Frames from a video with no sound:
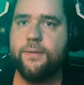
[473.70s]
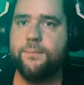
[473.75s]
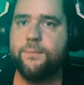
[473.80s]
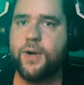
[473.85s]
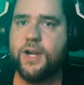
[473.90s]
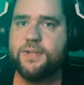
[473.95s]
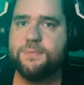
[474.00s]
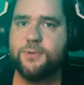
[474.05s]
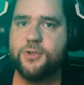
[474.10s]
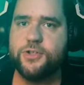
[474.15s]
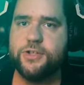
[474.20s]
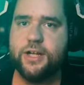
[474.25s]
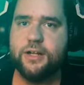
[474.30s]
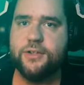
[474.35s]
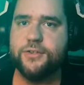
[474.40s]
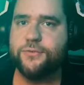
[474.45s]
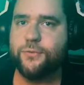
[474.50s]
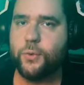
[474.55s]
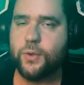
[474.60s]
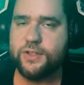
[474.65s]
price per
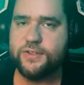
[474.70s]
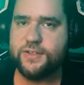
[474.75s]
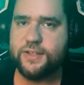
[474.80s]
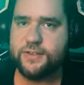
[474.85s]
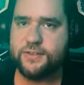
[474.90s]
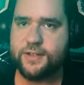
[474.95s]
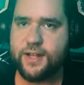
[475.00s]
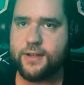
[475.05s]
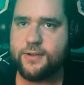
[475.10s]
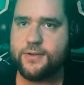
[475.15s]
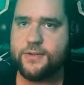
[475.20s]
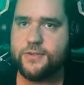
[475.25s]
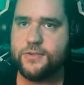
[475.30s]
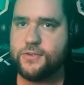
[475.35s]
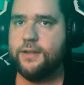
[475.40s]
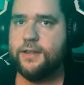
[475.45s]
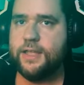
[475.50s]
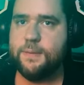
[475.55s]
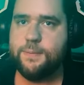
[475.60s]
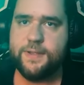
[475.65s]
share is
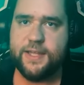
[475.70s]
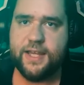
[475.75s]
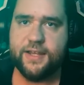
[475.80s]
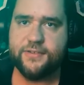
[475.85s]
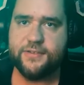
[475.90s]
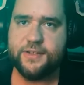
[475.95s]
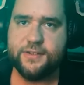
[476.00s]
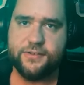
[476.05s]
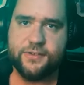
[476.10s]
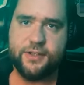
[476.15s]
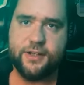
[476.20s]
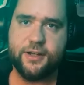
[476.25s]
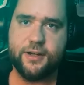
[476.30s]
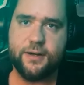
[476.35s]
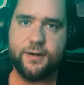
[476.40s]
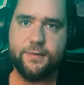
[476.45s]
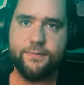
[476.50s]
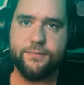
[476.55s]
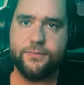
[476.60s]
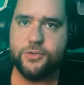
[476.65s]
$46. EPS this
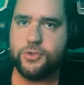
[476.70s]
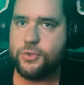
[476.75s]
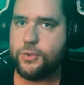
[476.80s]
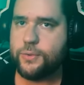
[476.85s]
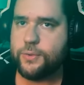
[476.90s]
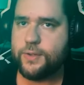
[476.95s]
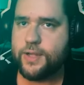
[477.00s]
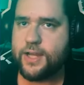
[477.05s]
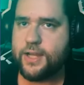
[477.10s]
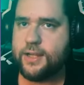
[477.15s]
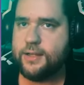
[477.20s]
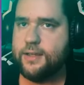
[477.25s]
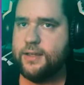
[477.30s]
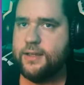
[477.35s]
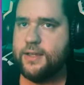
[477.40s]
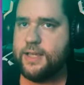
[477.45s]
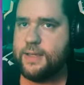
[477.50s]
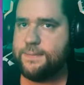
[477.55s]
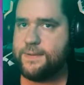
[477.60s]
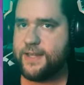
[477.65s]
year, 209.
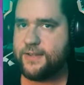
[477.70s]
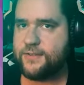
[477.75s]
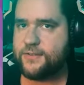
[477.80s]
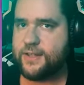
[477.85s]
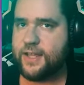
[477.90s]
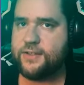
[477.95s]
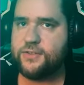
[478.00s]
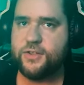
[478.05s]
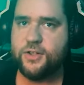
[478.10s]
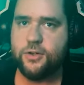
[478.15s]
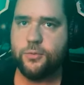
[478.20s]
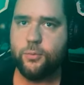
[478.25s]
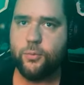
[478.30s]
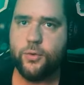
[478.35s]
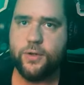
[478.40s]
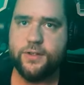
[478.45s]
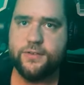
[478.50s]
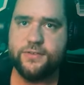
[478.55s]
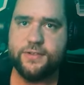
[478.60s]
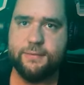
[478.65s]
EPS last year,
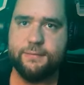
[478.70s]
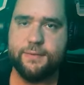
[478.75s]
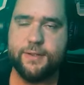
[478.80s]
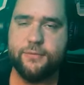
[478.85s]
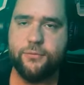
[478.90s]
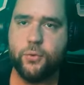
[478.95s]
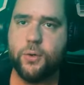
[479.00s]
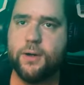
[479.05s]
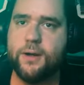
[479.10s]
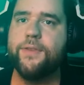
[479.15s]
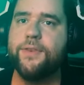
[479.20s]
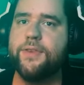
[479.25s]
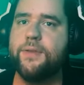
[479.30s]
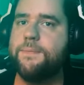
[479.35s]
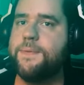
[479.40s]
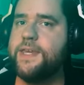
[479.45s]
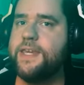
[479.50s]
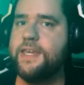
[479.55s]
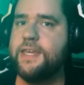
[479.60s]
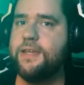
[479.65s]
174. The
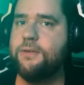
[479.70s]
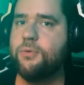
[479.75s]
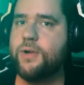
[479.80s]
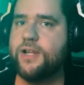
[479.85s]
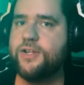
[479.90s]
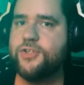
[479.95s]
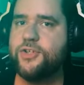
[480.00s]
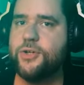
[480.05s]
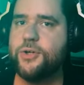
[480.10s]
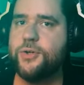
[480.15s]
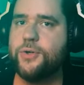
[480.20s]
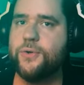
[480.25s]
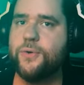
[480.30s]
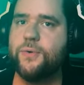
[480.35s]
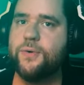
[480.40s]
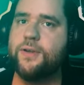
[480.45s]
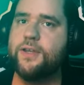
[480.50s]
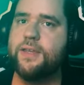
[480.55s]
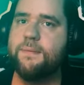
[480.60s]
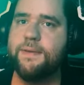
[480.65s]
PE
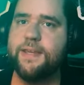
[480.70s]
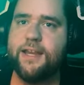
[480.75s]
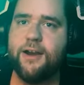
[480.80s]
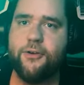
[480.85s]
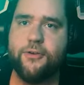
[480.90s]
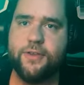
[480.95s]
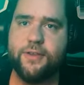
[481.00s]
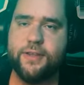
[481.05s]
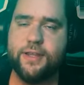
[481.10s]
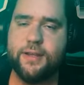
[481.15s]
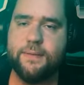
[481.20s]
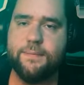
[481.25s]
ratio can be calculated